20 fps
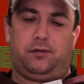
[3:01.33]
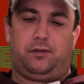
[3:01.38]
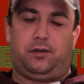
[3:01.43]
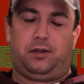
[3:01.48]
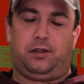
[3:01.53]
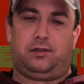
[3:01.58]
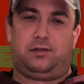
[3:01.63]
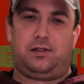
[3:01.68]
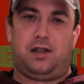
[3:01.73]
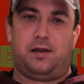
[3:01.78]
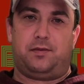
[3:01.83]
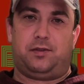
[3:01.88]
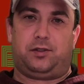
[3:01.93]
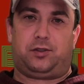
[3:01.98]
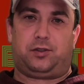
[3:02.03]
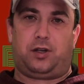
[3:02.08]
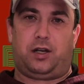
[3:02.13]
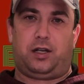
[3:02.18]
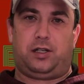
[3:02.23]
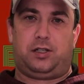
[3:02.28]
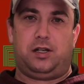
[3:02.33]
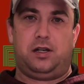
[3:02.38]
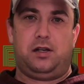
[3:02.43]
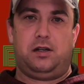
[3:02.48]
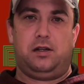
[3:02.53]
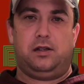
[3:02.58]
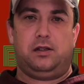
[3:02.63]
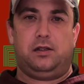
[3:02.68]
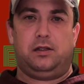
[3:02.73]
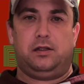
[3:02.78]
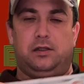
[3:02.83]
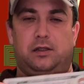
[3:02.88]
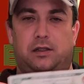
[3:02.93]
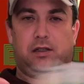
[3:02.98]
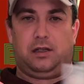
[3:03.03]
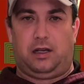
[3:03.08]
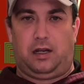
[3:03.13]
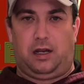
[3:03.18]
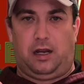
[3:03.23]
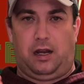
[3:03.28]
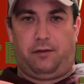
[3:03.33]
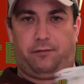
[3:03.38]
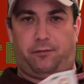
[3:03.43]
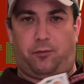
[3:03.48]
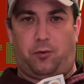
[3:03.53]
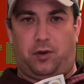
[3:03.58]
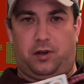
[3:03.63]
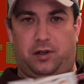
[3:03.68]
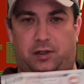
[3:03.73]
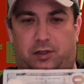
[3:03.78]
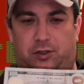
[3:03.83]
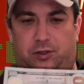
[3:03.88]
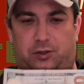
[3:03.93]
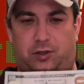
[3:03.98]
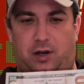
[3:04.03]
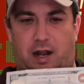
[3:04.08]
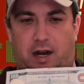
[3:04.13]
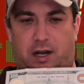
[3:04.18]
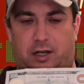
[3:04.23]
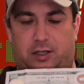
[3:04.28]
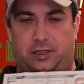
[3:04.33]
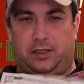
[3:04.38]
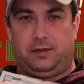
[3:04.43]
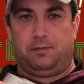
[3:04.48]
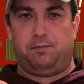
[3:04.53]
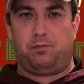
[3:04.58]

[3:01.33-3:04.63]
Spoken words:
for this demonstration and for this strategy.